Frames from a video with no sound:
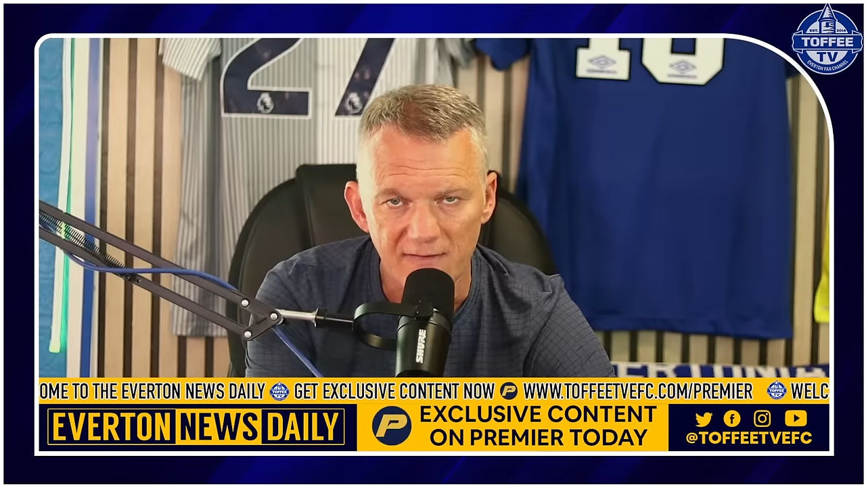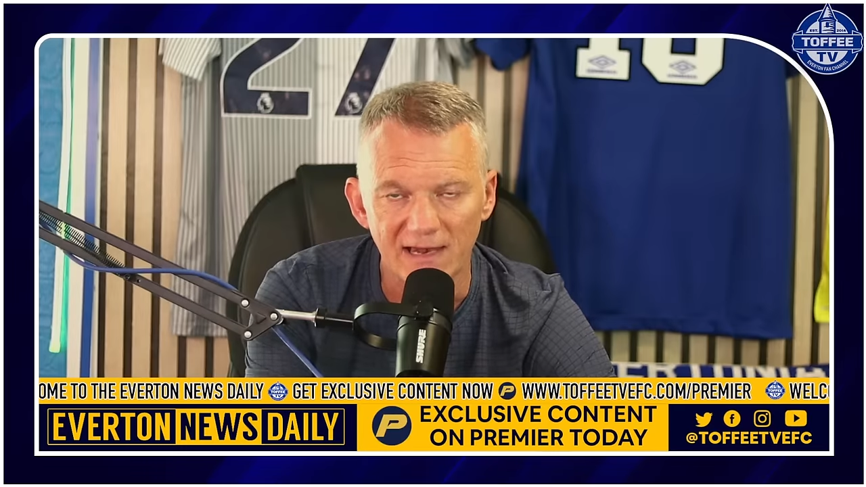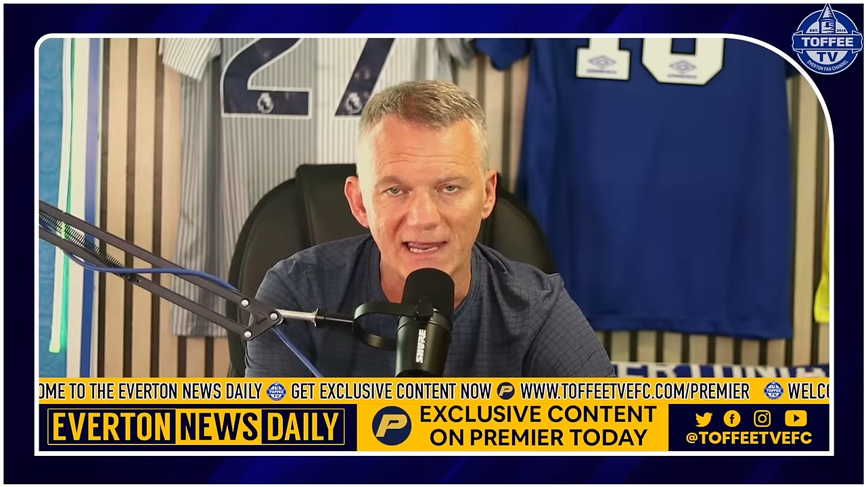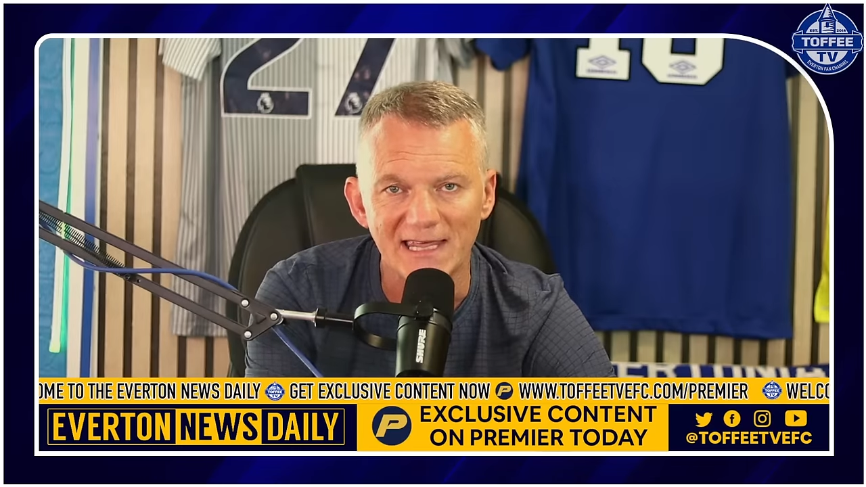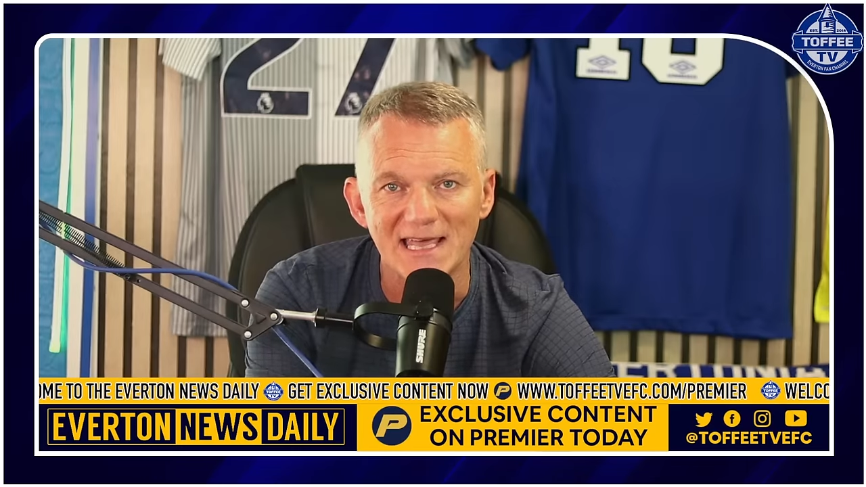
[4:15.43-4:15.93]

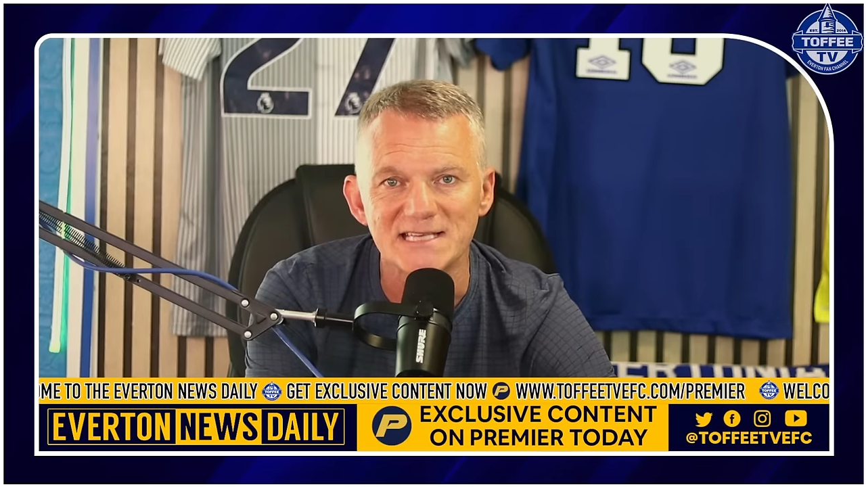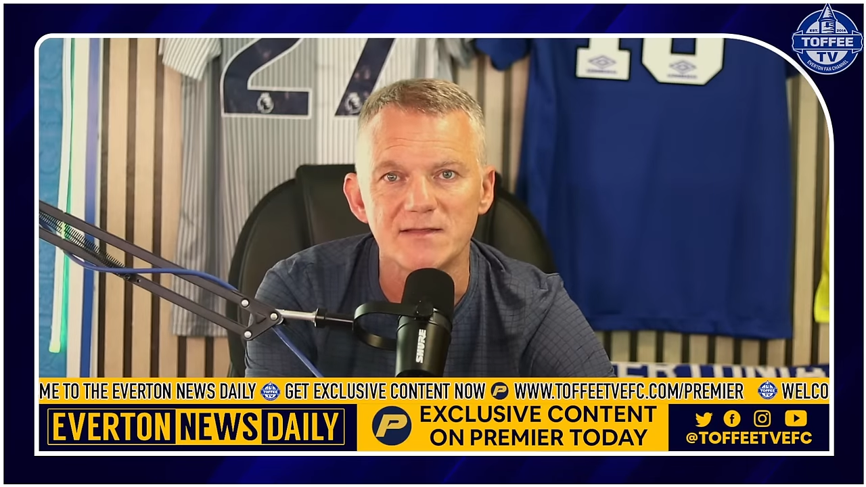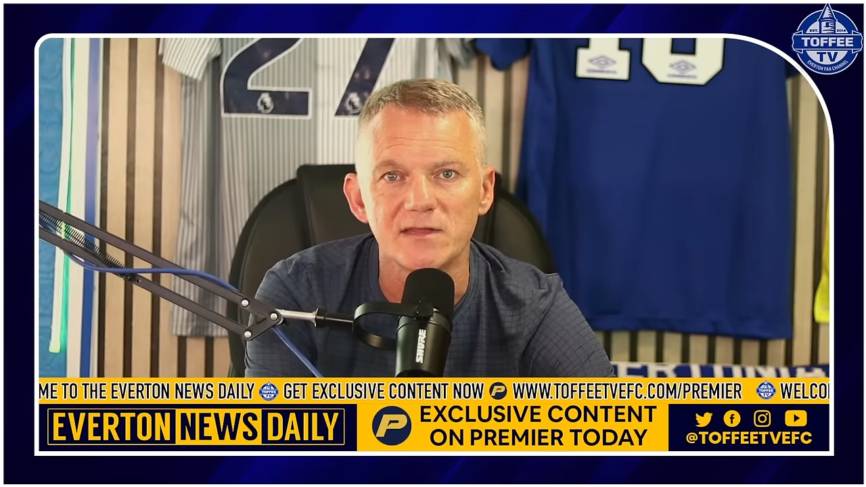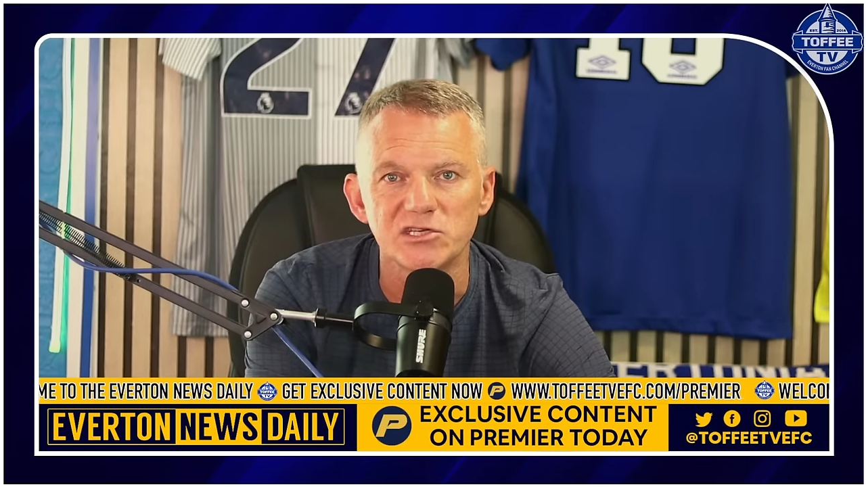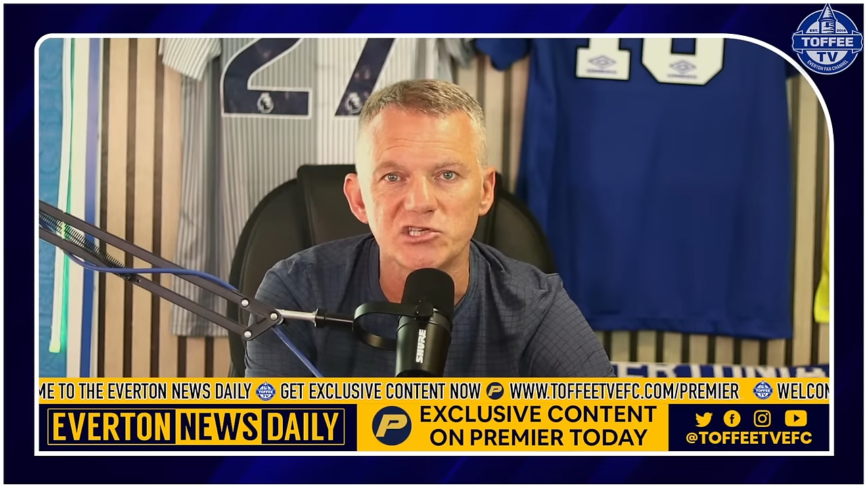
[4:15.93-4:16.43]
The link is
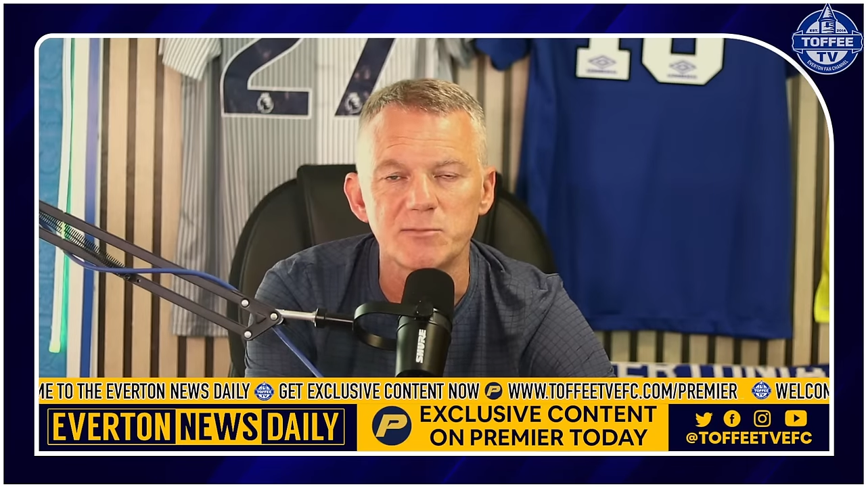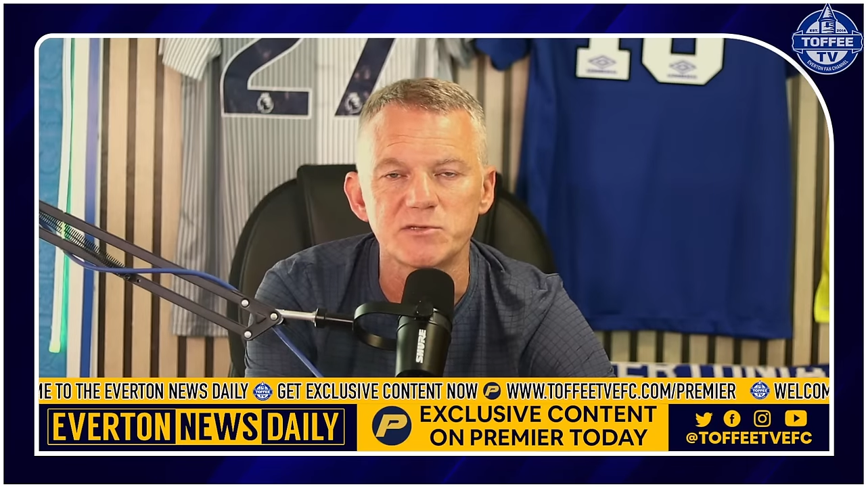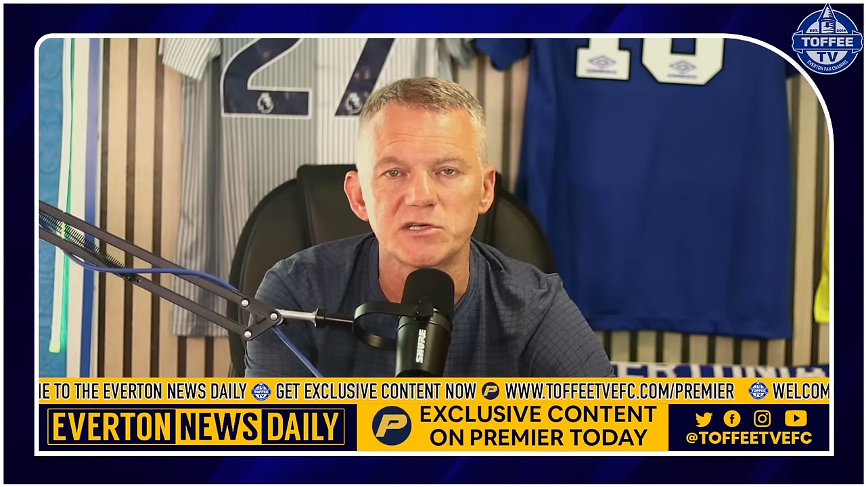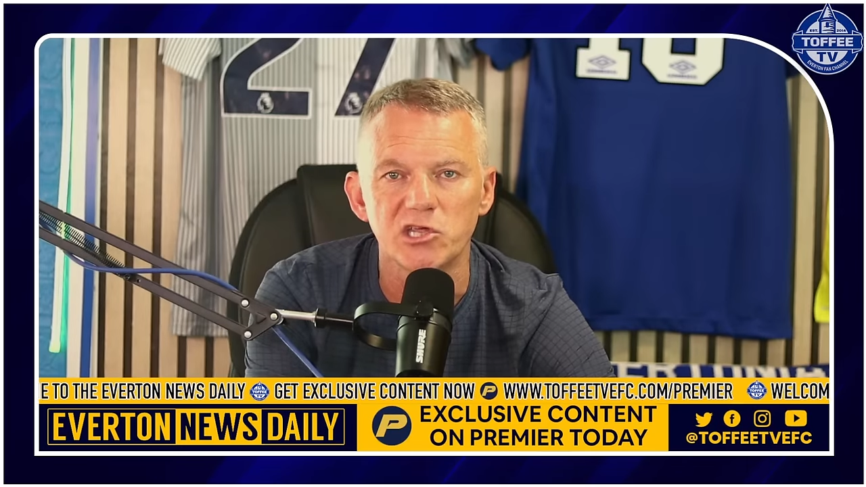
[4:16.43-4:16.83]
in the description.